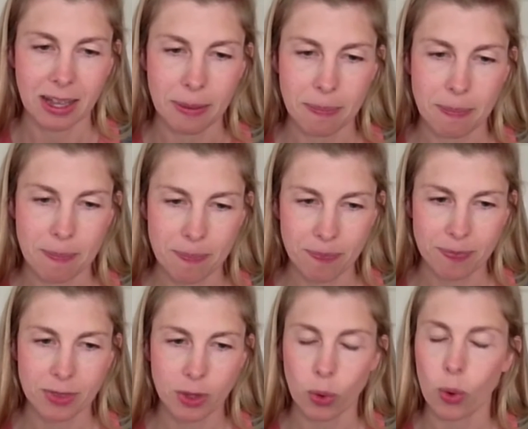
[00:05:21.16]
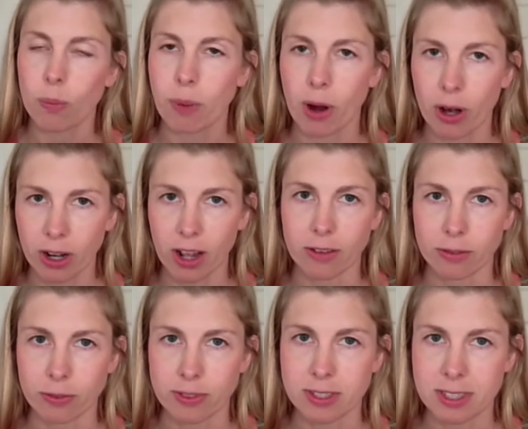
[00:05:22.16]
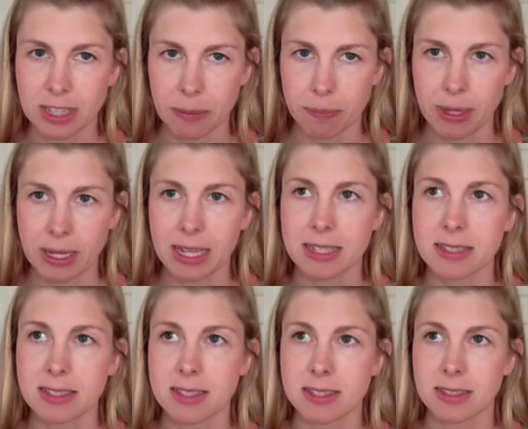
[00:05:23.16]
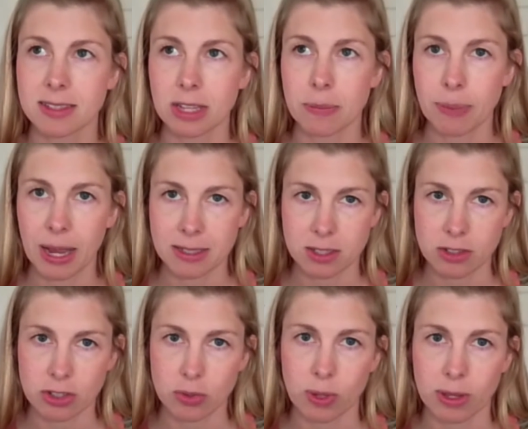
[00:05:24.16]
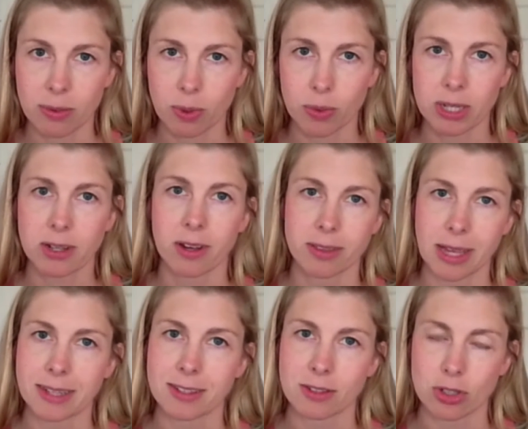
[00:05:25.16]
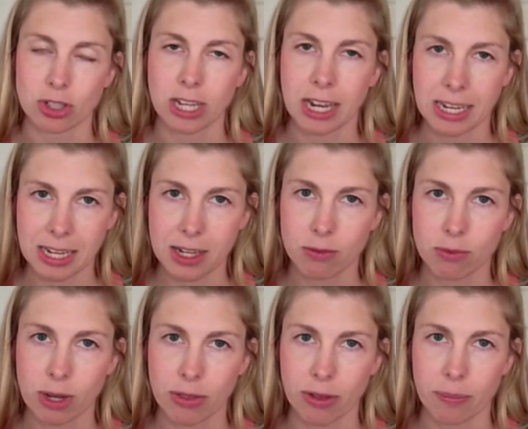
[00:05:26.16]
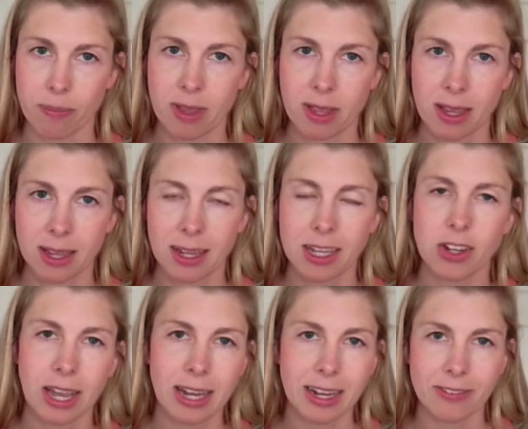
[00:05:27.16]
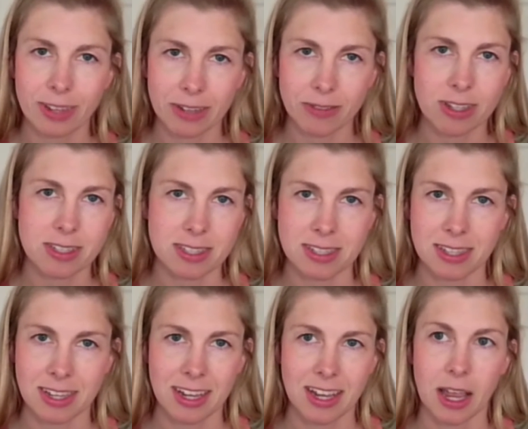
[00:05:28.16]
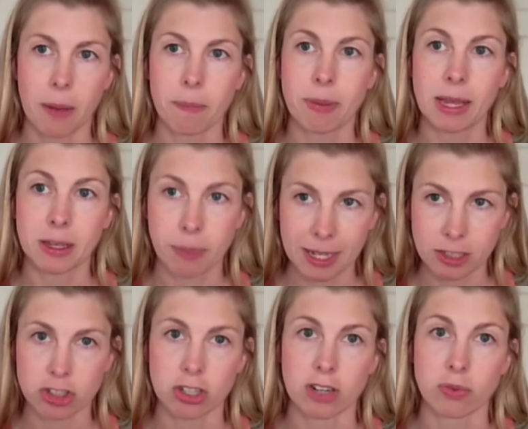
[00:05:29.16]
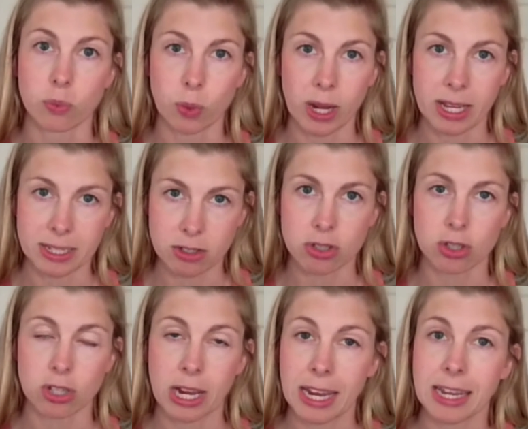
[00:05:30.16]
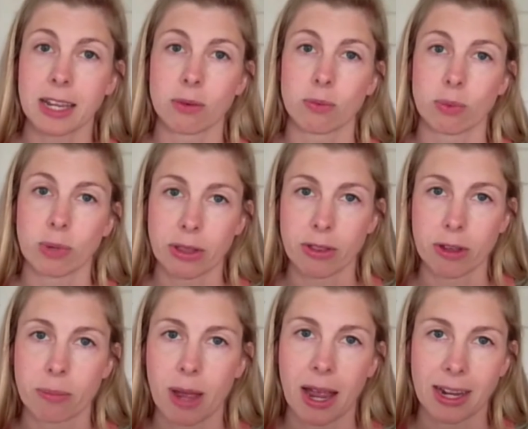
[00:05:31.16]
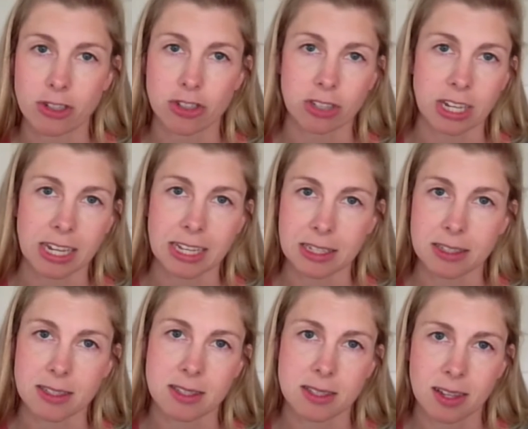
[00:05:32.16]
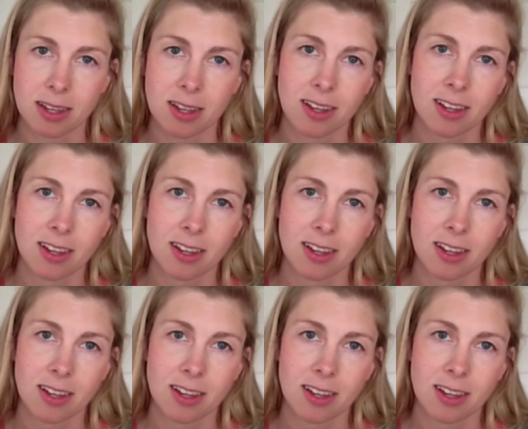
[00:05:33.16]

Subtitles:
um, the whole part of sleep, because sleep has to do with what we call that circadian rhythm. Can you kind of give us a big picture of what circadian rhythm actually is?